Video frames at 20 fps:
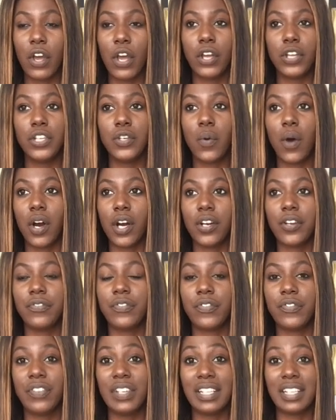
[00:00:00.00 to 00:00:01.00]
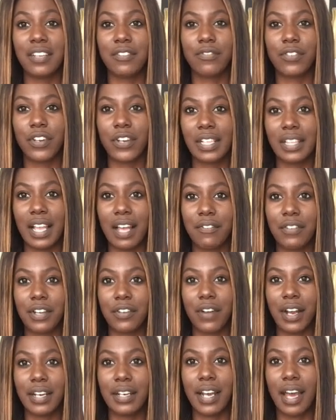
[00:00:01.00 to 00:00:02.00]
You are feeling very loving
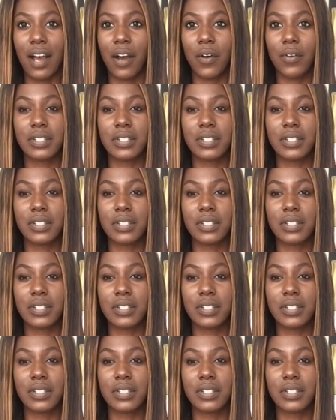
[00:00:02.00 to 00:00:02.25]
right now.